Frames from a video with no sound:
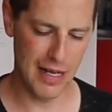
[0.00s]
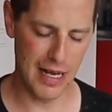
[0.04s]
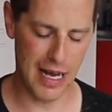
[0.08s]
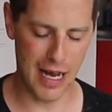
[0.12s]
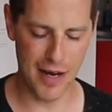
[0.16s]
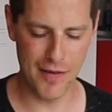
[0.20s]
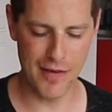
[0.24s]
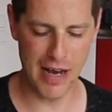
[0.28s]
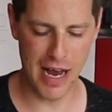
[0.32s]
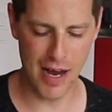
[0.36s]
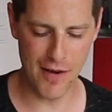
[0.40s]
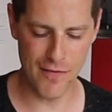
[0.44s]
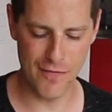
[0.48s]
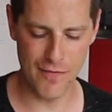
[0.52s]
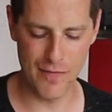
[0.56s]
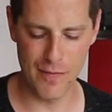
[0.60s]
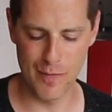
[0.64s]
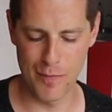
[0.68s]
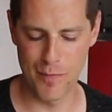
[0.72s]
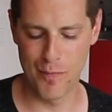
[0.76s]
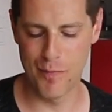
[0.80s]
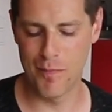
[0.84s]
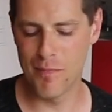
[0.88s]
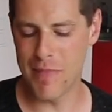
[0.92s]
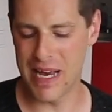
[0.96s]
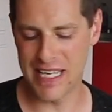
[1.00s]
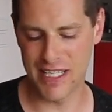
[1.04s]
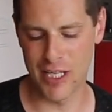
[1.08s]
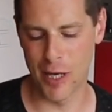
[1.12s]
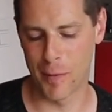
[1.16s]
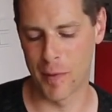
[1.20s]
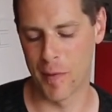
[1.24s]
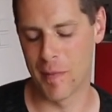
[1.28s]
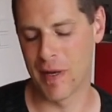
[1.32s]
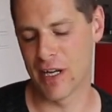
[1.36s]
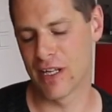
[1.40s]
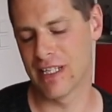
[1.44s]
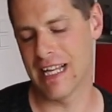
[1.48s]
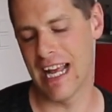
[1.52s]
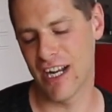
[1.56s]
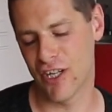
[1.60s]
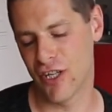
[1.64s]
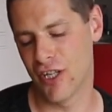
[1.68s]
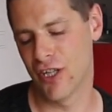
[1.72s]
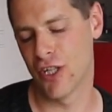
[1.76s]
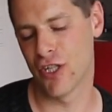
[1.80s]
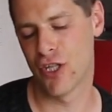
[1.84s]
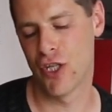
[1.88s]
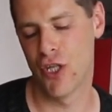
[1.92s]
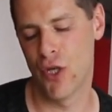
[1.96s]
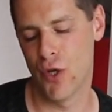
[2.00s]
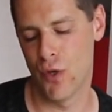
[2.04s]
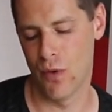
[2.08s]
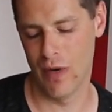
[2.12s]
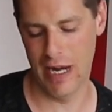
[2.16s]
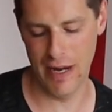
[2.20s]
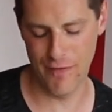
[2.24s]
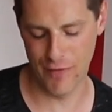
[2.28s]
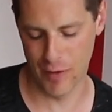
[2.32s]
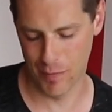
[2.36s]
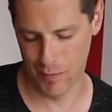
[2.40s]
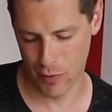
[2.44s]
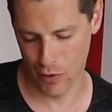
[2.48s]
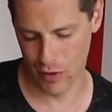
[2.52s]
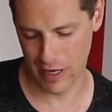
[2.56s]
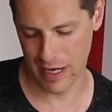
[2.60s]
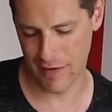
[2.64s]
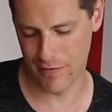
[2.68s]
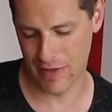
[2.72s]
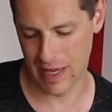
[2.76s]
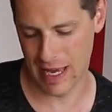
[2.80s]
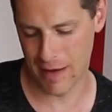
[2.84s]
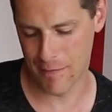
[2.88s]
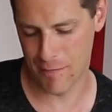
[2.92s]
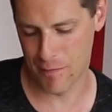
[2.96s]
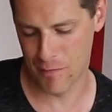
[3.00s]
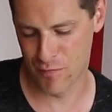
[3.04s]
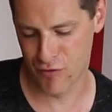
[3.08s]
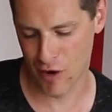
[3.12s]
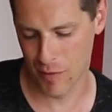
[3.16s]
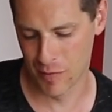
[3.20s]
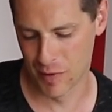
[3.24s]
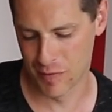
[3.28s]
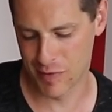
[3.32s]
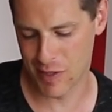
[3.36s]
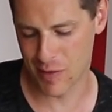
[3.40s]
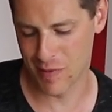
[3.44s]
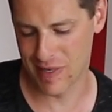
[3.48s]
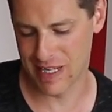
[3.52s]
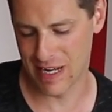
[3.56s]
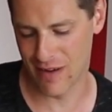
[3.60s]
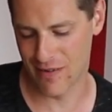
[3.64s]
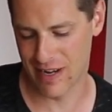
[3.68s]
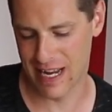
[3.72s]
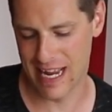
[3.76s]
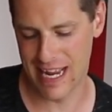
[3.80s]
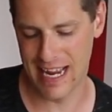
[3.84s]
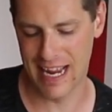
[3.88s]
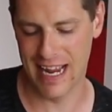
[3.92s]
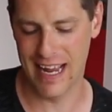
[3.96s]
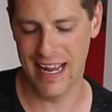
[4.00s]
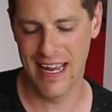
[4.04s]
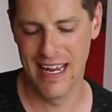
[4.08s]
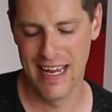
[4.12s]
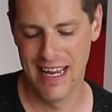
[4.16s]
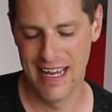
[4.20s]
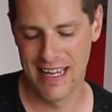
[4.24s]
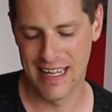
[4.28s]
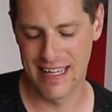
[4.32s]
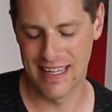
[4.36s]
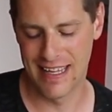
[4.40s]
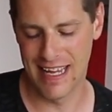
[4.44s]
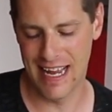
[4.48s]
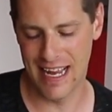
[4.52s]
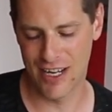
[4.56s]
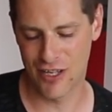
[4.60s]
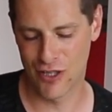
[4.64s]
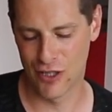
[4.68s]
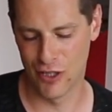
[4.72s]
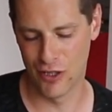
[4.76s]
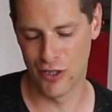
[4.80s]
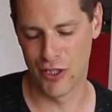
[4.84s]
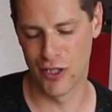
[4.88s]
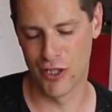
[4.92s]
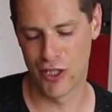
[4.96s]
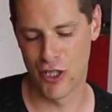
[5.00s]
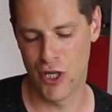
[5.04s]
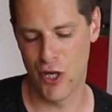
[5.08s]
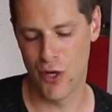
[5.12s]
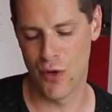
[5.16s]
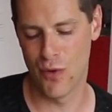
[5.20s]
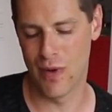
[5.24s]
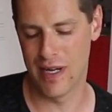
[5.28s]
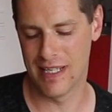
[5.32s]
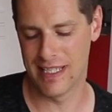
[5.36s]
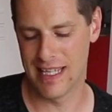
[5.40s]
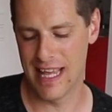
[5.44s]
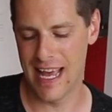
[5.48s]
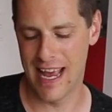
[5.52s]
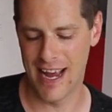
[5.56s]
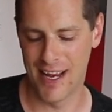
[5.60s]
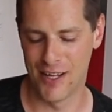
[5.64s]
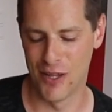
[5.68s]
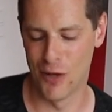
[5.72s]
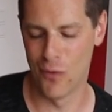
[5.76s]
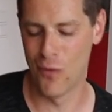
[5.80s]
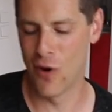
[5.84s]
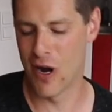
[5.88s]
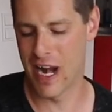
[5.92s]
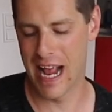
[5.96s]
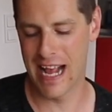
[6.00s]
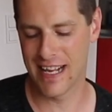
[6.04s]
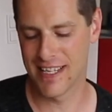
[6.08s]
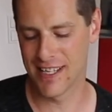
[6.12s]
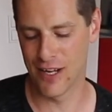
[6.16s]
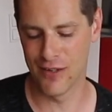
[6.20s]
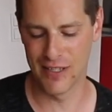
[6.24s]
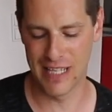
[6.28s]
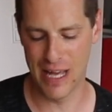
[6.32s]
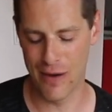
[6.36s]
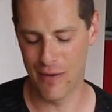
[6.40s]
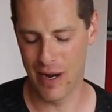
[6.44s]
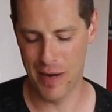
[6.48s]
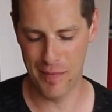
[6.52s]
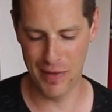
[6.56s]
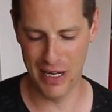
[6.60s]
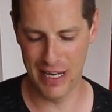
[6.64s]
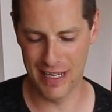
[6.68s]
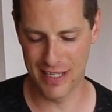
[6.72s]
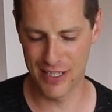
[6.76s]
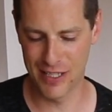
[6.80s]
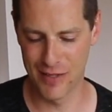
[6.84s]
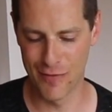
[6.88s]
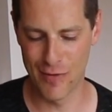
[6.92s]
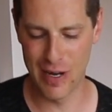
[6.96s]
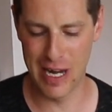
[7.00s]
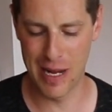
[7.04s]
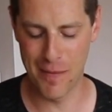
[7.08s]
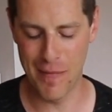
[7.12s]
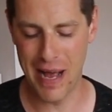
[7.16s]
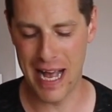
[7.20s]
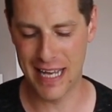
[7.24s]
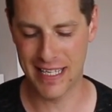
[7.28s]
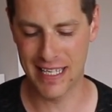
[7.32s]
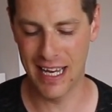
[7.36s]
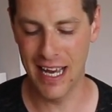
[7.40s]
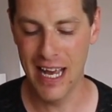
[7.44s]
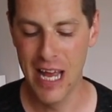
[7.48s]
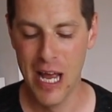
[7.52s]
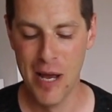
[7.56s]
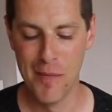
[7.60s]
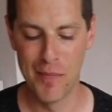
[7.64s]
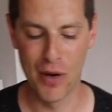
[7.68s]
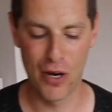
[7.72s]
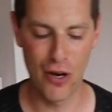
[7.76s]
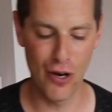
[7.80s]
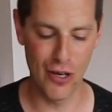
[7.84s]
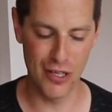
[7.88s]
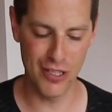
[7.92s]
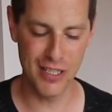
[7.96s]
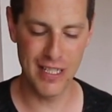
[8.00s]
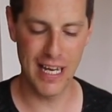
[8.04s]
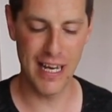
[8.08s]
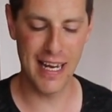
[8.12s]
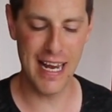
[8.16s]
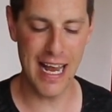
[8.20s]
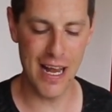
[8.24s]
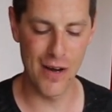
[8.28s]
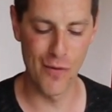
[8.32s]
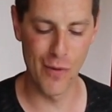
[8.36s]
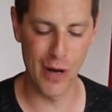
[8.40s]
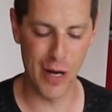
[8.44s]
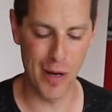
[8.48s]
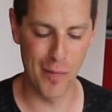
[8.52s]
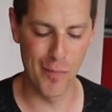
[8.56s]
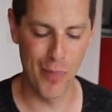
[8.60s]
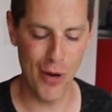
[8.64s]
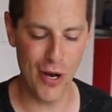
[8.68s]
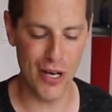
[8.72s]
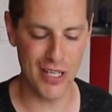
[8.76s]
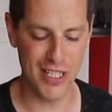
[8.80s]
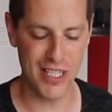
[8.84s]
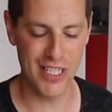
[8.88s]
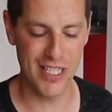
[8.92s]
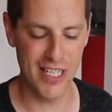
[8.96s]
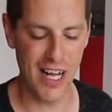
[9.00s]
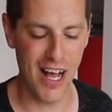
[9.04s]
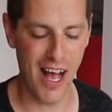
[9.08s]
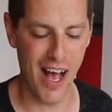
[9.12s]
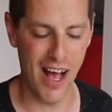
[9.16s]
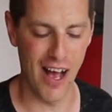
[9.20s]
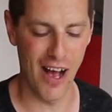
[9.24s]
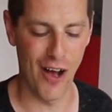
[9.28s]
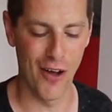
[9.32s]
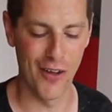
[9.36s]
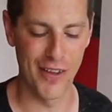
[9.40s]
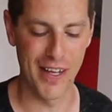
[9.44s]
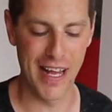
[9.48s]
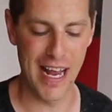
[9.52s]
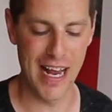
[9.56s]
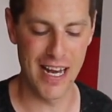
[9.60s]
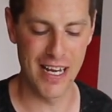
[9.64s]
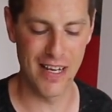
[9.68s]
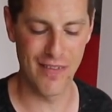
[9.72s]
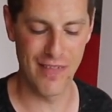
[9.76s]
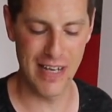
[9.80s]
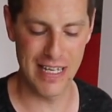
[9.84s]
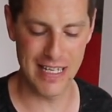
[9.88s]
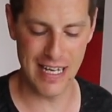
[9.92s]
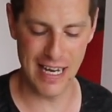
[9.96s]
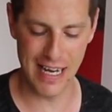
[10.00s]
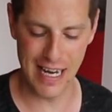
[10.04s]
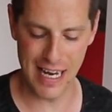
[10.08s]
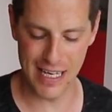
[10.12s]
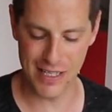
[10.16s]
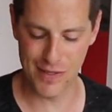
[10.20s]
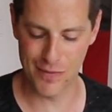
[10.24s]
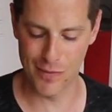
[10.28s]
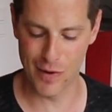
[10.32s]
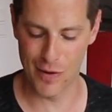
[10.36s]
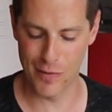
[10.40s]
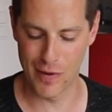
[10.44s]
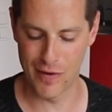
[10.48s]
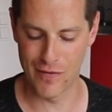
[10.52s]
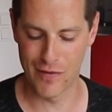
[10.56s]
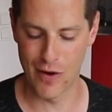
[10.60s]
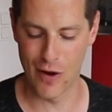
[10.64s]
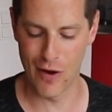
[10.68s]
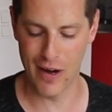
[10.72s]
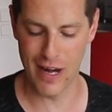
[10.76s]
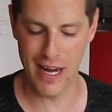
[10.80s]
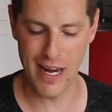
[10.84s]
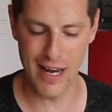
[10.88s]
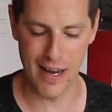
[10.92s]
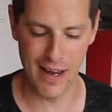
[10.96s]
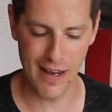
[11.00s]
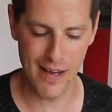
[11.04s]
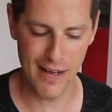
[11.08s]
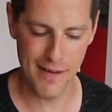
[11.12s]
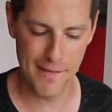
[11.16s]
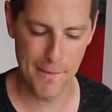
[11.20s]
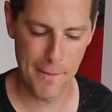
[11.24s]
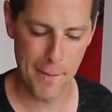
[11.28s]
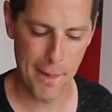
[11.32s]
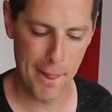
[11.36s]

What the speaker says: I've messed up a bit, because actually the 2, if the problem's coming down here, the 2 is there and the 1x goes that way. But it doesn't really matter, because again, we can put a star on the end of it, and guess what we've got here?